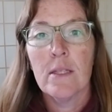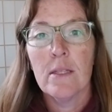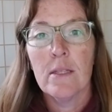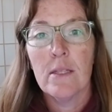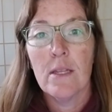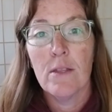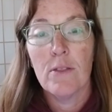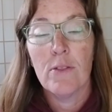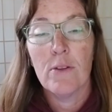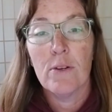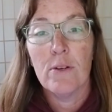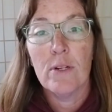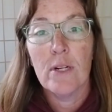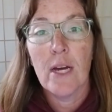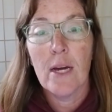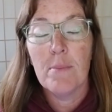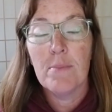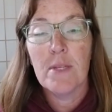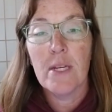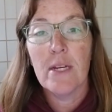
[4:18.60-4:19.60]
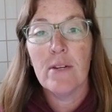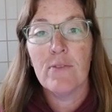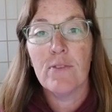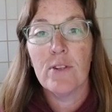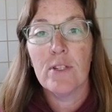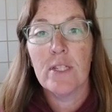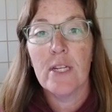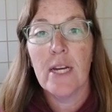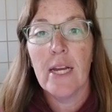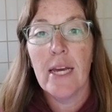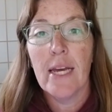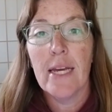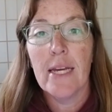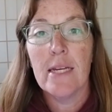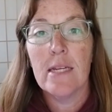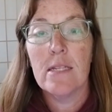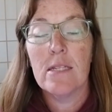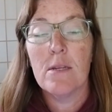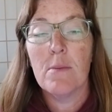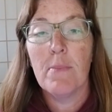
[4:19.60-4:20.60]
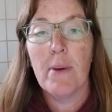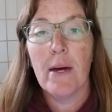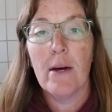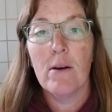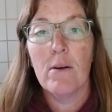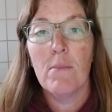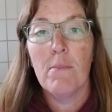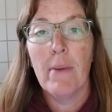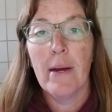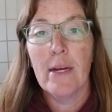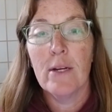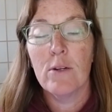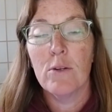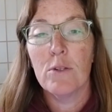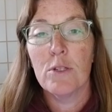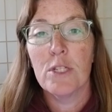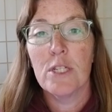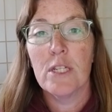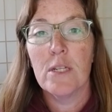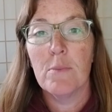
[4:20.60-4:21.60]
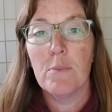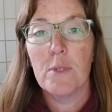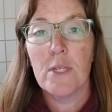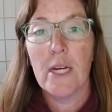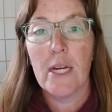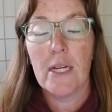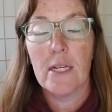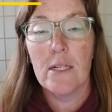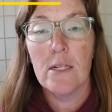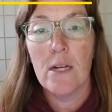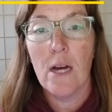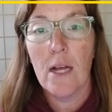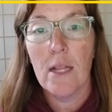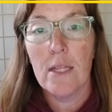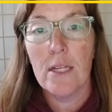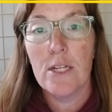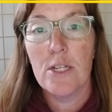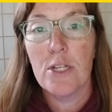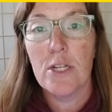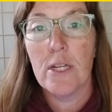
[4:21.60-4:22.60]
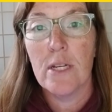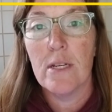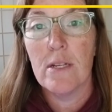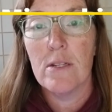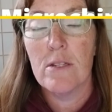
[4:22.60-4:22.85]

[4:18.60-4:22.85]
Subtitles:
The third update for today is about microchip technology.